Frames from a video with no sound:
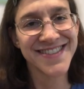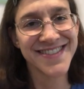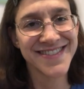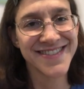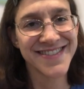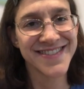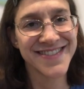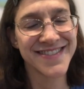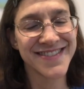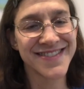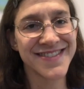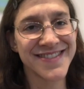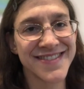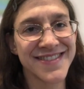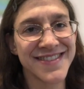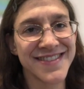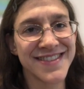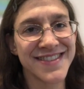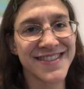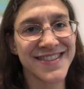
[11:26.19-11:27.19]

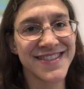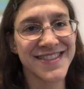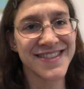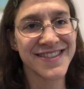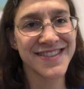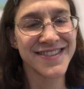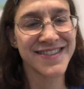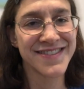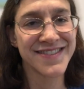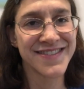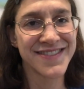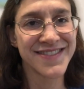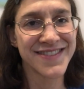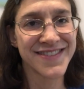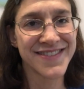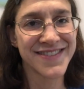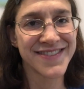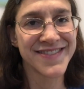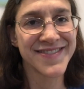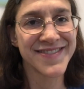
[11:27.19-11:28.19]

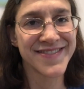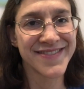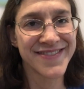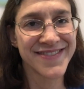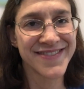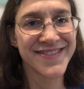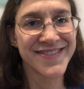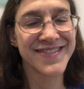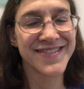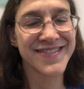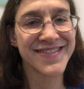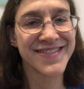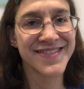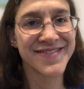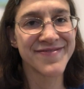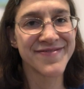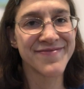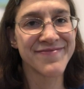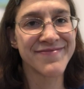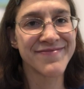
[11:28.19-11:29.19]

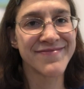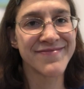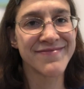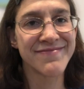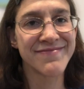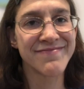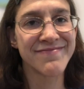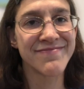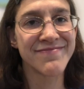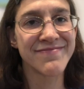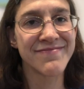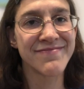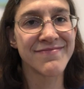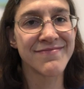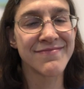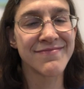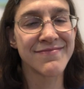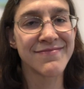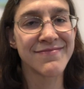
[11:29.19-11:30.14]
(not speaking)